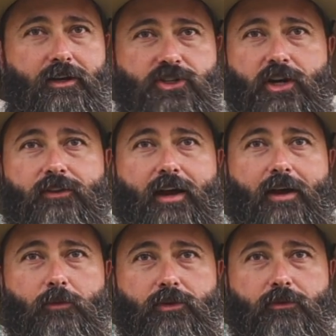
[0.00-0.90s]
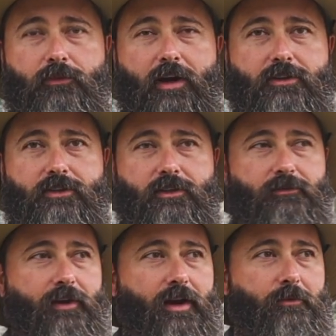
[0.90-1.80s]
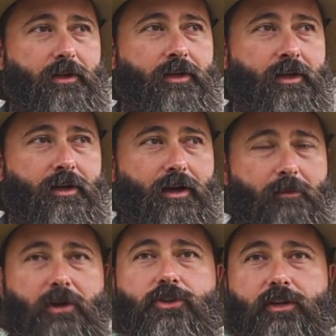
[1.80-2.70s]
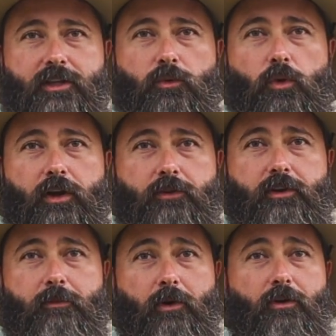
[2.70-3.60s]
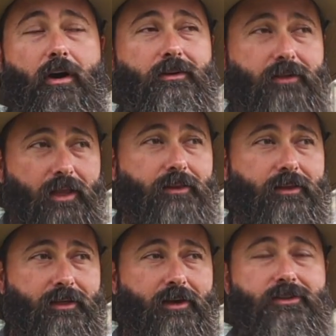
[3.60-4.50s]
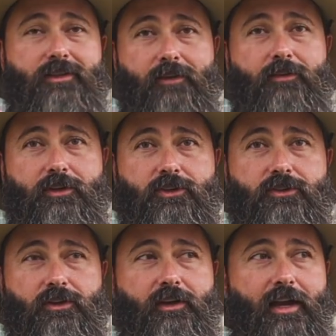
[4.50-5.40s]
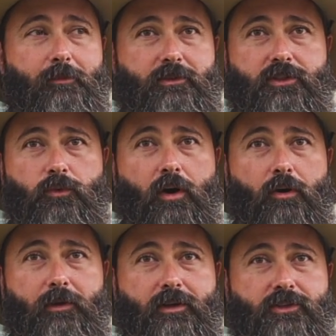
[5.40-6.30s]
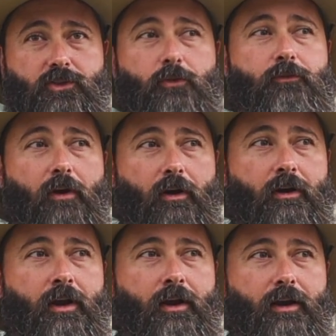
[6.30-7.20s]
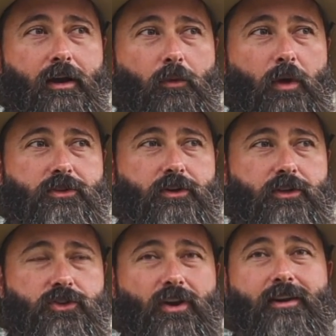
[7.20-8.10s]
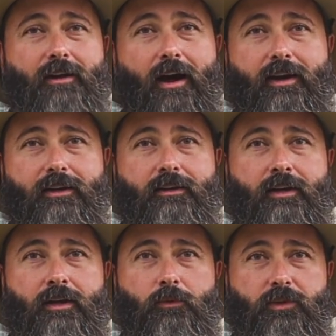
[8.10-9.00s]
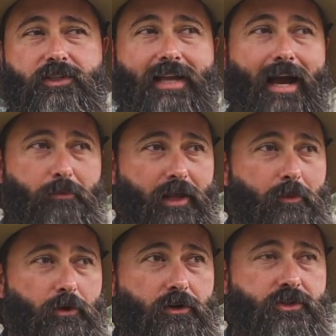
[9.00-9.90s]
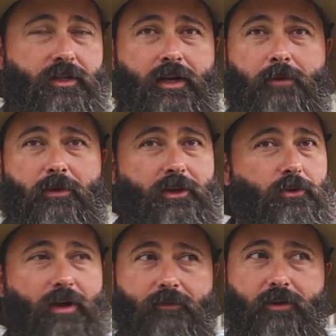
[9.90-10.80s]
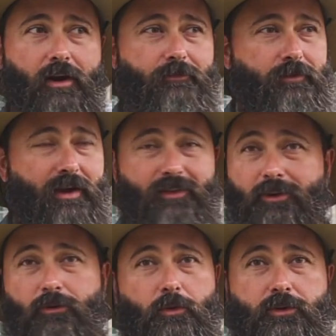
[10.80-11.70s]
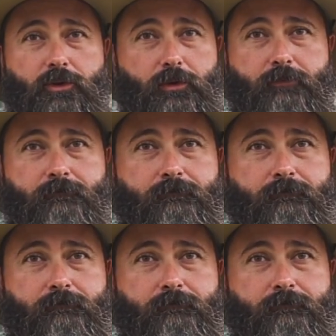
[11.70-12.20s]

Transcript: Share that with your friends and your family. Make sure you get the word out there about uncleanly, unsafe conditions on campus as well, because so far Western is trying to hide it with scab laborers, but they don't have enough and they don't know what they're doing.